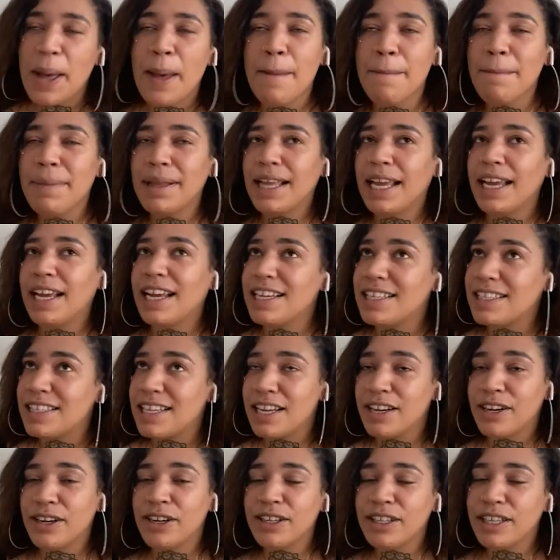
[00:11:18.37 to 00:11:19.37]
But like I said
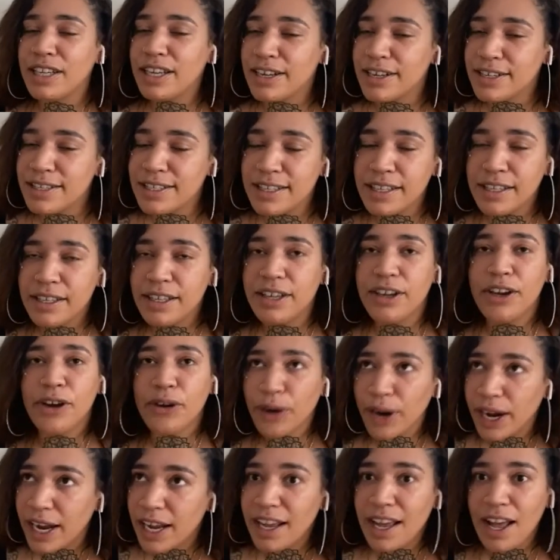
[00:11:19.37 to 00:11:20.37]
earlier, it's a
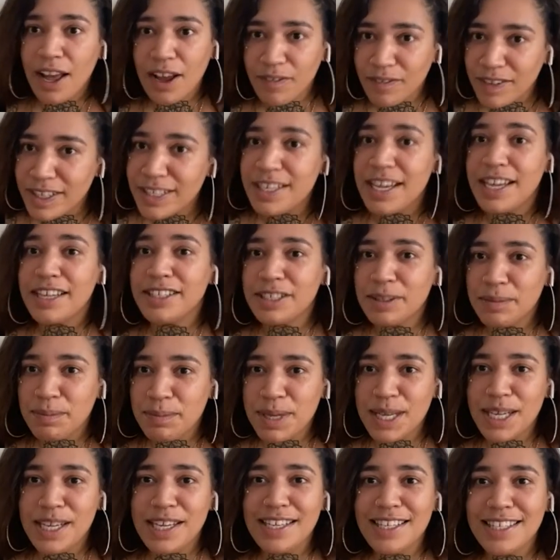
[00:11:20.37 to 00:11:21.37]
great conversation
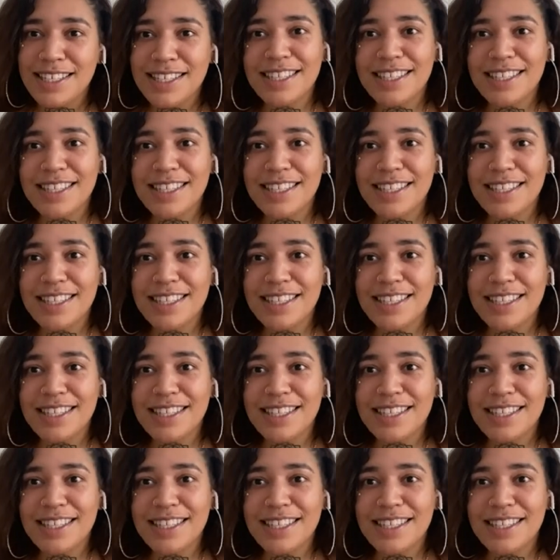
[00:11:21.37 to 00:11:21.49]
piece.